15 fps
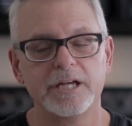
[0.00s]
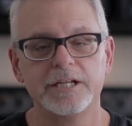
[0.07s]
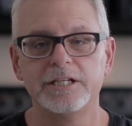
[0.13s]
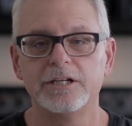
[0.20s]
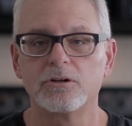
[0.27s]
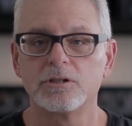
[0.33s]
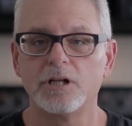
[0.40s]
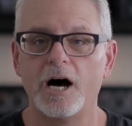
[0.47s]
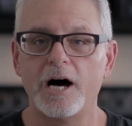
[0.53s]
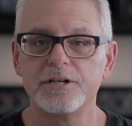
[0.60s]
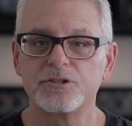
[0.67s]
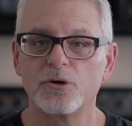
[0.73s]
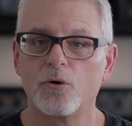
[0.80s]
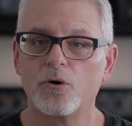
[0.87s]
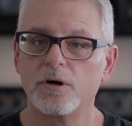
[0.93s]
a near
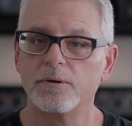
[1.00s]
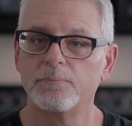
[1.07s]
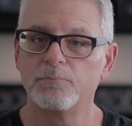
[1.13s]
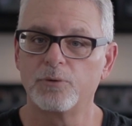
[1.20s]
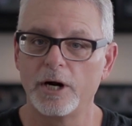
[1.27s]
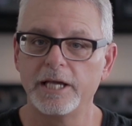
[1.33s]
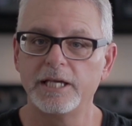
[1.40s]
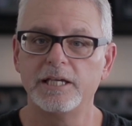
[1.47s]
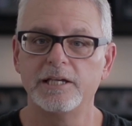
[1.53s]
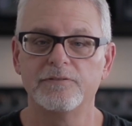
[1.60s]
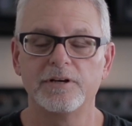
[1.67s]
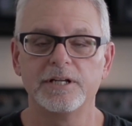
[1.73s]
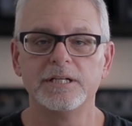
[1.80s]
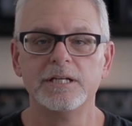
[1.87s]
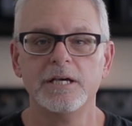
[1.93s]
loss or break
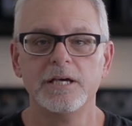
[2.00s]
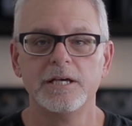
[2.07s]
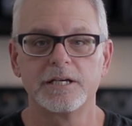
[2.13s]
even